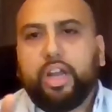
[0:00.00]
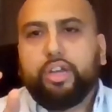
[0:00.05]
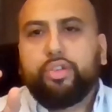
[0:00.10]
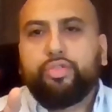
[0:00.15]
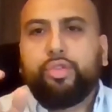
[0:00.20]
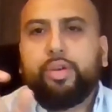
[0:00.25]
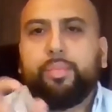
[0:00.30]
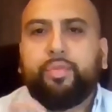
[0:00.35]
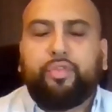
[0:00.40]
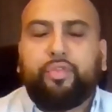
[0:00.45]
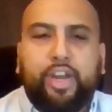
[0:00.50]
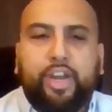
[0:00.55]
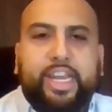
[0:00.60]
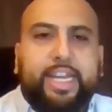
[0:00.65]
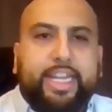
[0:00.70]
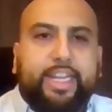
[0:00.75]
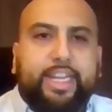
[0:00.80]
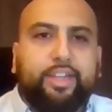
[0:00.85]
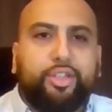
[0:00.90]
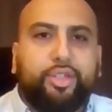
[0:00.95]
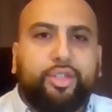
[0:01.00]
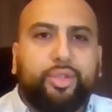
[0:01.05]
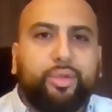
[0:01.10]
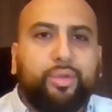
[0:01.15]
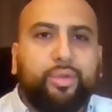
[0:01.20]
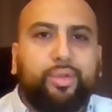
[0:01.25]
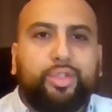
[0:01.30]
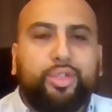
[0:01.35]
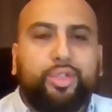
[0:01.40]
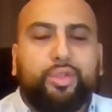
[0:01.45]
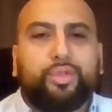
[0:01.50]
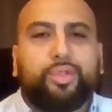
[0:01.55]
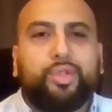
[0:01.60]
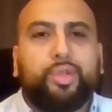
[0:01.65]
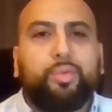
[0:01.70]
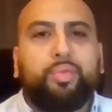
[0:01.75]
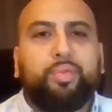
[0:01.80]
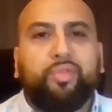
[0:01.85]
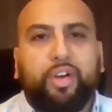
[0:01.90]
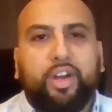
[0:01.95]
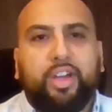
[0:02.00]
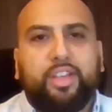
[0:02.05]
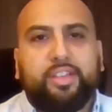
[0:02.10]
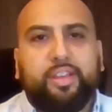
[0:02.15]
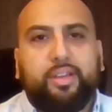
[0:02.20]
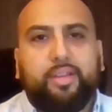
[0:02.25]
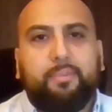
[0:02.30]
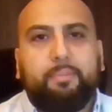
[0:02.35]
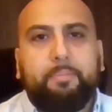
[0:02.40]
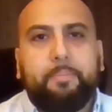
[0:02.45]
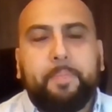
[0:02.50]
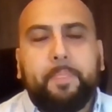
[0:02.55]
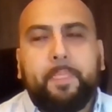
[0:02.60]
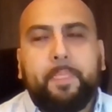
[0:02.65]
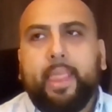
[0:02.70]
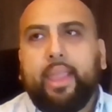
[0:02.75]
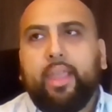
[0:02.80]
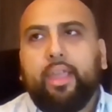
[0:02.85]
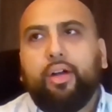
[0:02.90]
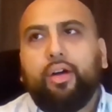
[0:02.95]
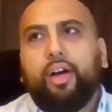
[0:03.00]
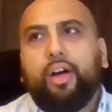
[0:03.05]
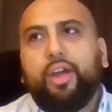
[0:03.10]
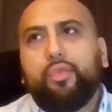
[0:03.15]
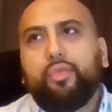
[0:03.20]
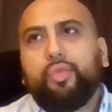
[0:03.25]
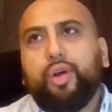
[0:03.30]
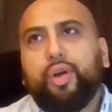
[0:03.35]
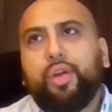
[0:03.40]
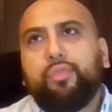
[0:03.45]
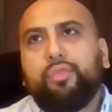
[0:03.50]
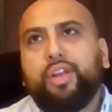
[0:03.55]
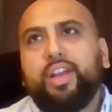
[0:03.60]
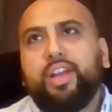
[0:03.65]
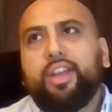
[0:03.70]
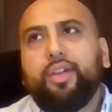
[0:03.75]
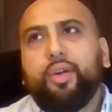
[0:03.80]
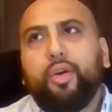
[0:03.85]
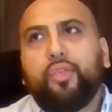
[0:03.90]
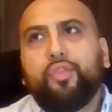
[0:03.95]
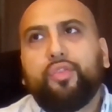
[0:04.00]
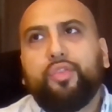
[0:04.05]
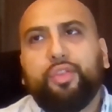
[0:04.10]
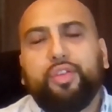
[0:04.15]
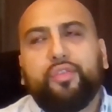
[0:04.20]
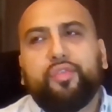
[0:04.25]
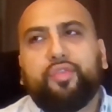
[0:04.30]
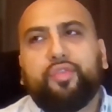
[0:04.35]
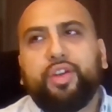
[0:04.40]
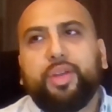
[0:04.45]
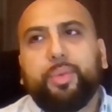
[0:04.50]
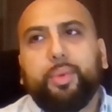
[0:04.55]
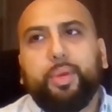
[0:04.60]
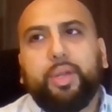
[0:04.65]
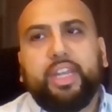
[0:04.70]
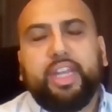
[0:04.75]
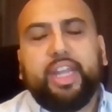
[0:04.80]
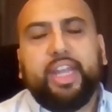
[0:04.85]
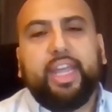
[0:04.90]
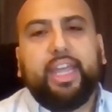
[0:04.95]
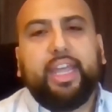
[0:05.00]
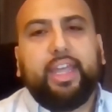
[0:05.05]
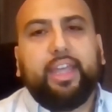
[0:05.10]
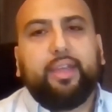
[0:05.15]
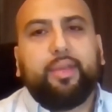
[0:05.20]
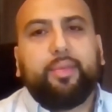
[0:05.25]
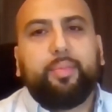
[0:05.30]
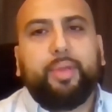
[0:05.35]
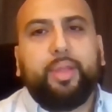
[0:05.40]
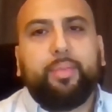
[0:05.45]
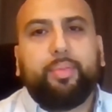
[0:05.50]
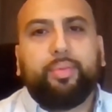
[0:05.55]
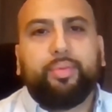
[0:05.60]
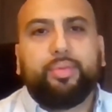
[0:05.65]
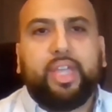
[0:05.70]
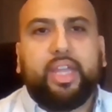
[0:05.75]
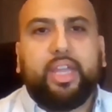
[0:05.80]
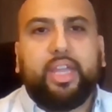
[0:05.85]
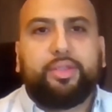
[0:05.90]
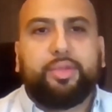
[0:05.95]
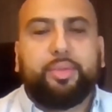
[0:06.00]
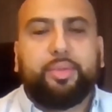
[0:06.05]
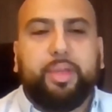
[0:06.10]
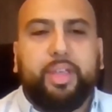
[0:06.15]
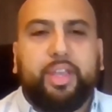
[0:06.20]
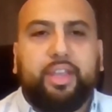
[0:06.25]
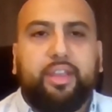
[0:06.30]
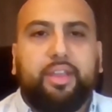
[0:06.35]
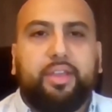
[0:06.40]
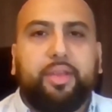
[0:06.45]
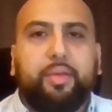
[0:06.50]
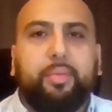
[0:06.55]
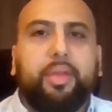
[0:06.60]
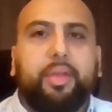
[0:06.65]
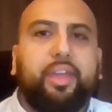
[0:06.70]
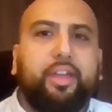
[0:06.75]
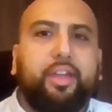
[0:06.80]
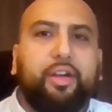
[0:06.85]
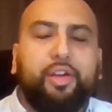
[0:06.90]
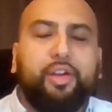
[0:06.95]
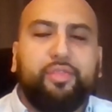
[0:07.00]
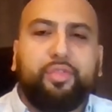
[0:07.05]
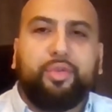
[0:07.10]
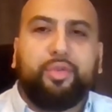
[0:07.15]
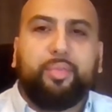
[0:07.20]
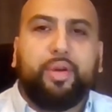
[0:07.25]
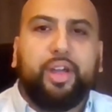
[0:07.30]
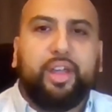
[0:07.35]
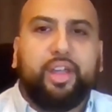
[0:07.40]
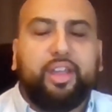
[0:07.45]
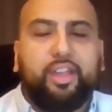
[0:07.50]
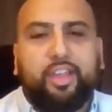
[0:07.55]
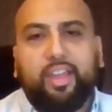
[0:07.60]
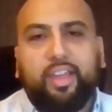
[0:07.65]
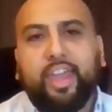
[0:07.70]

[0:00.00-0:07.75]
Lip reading: like drip feeding to your supervisor. I really often and frequently hear people saying to me, Amir, I've got my